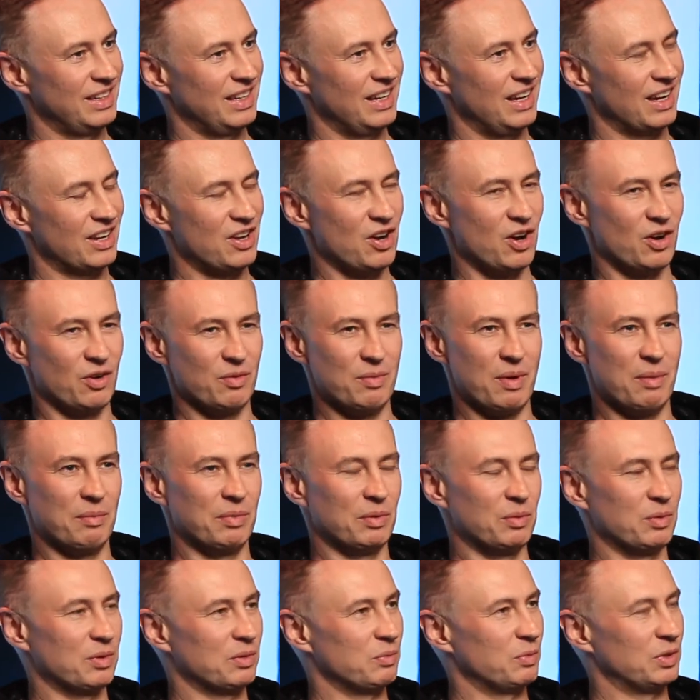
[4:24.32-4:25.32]
I can't
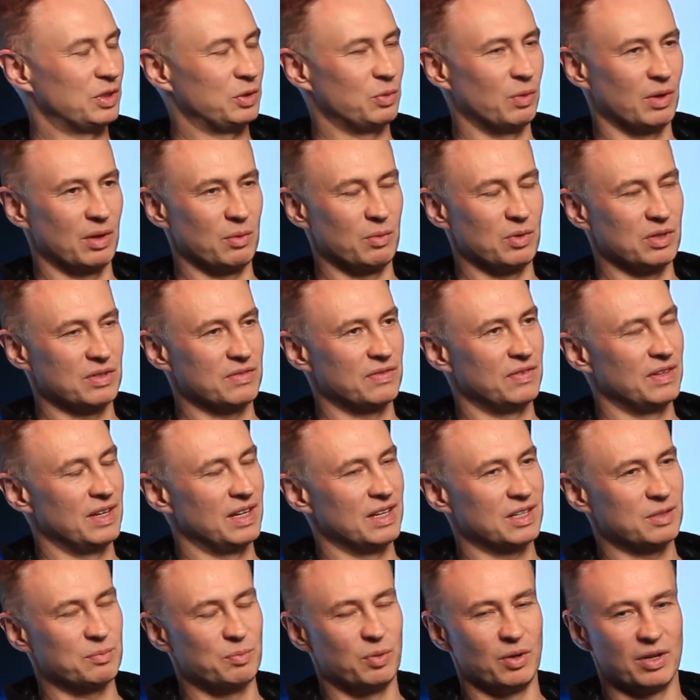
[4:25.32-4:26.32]
remember which one it was
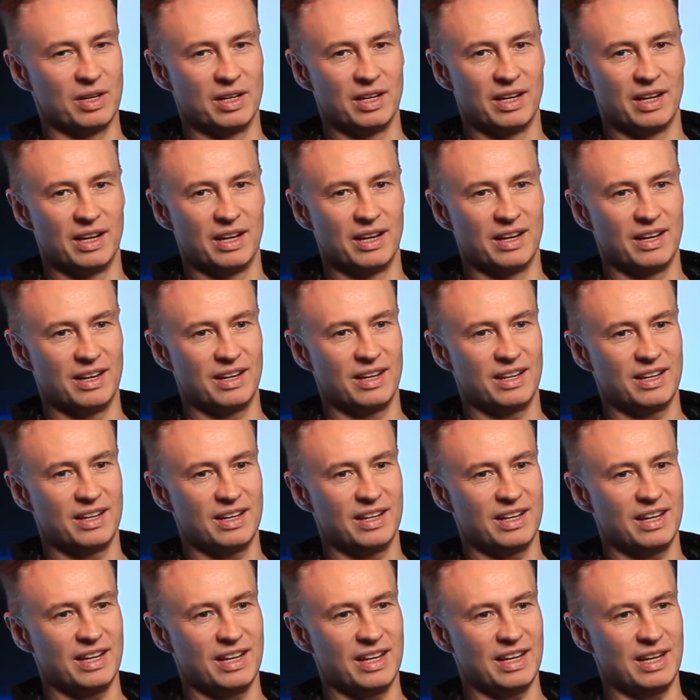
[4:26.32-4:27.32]
first, but
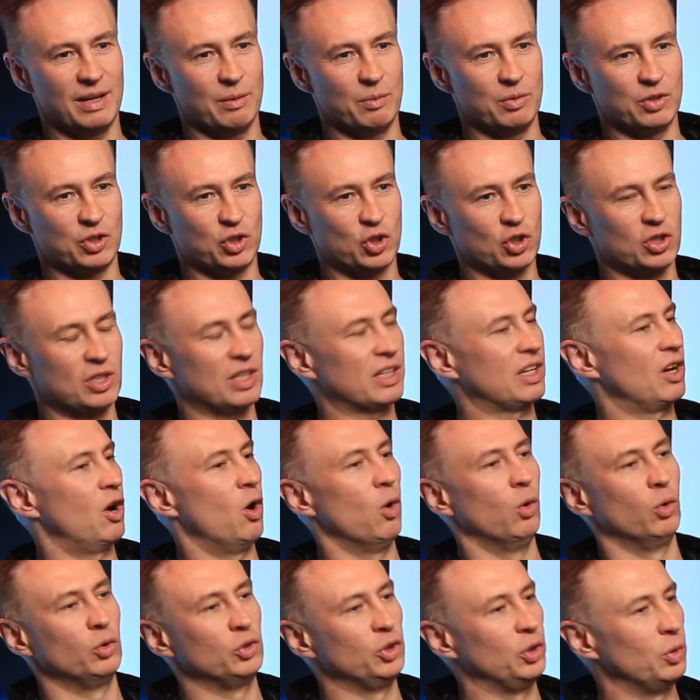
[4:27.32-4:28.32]
it was just like a
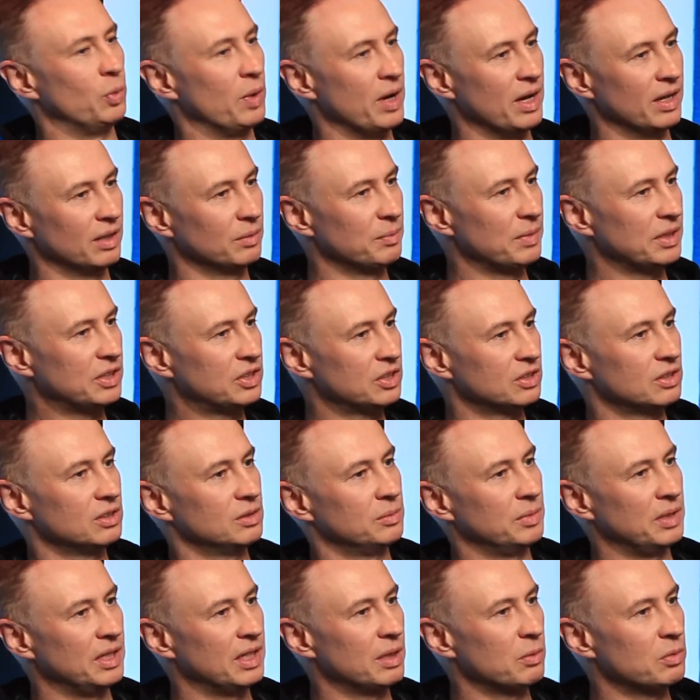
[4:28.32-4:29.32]
whole new world, mate, you know what
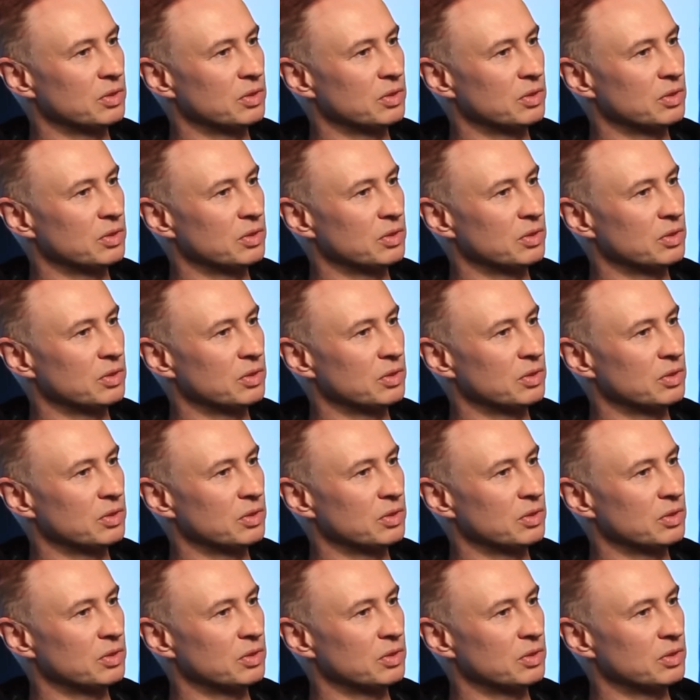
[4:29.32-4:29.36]
I mean?